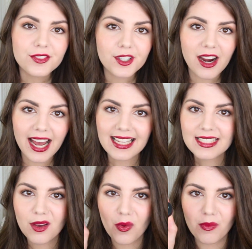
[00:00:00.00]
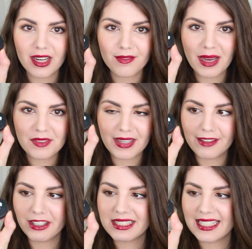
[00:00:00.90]
For eyes, one of my
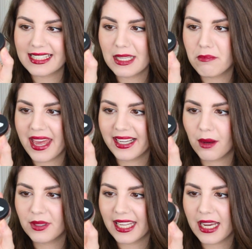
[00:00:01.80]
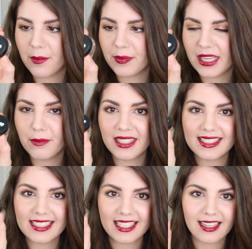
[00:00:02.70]
favorites is the Makeup Geek
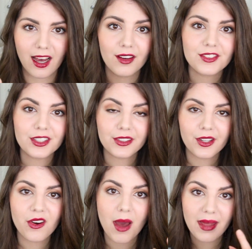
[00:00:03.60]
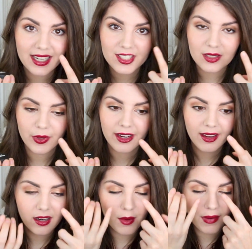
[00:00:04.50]
Pigment in Afterglow. I'm actually
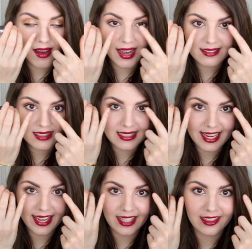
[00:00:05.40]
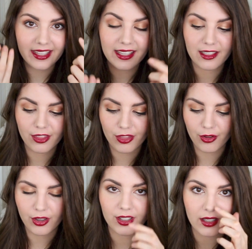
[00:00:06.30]
wearing it on my eyes today in the inner
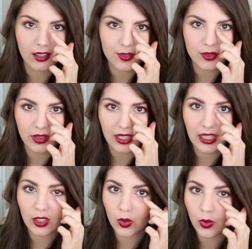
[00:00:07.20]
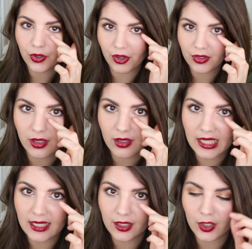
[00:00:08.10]
third and sort of in the inner corner the
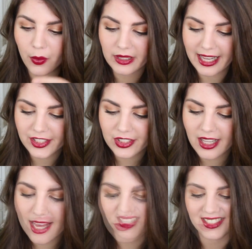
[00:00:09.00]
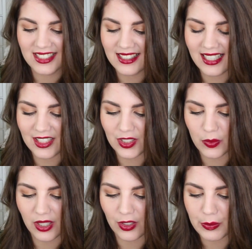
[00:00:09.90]
inner lower lash line. And I just think it's
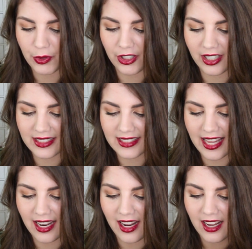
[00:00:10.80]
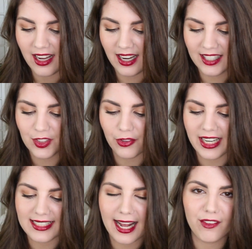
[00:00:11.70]
just one of those products that it's
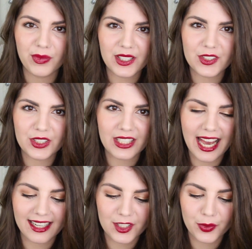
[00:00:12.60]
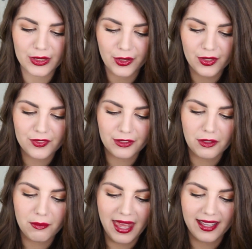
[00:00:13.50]
great to have because you can add it to a lot of
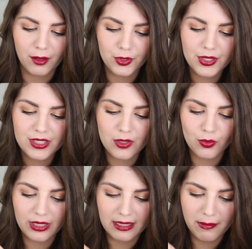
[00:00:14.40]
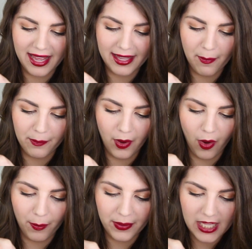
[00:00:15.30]
different makeup looks to really make it
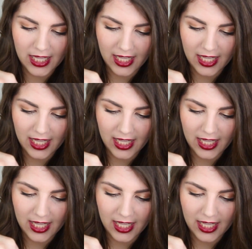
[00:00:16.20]
pop.